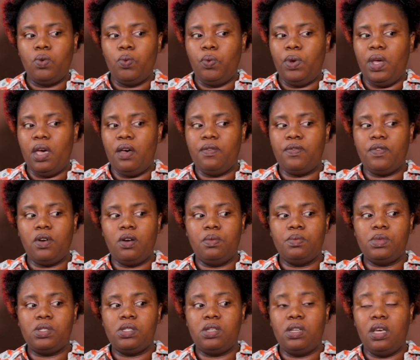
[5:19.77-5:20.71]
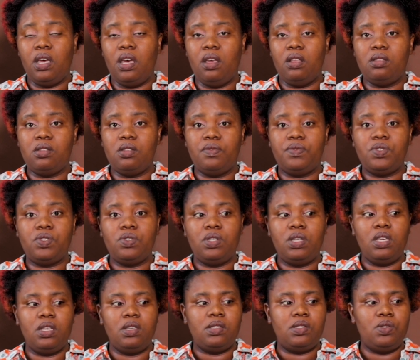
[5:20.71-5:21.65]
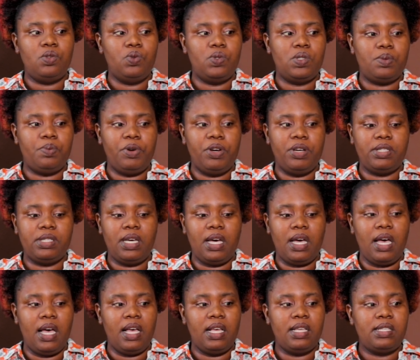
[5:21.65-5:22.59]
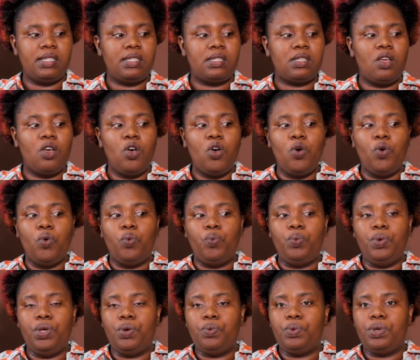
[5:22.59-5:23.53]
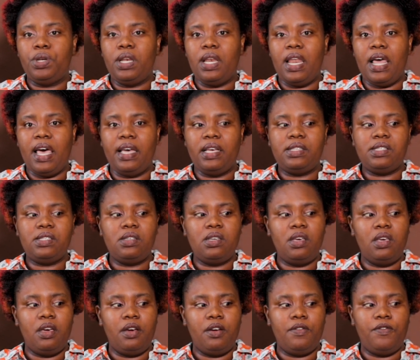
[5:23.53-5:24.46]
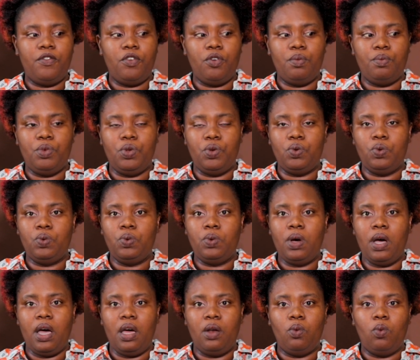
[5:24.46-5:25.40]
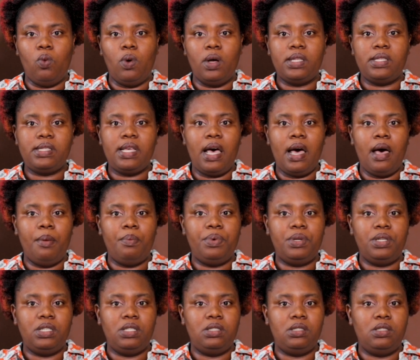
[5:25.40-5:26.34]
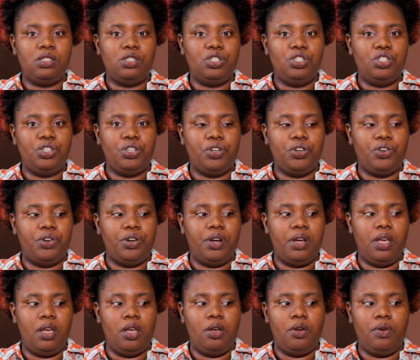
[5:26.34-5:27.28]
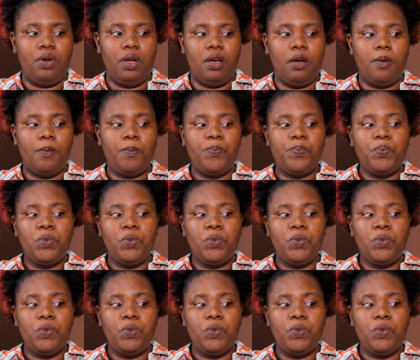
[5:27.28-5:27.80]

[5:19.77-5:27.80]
We have come to the end of today's news broadcast. We would like to hear from you and what's happening in your area.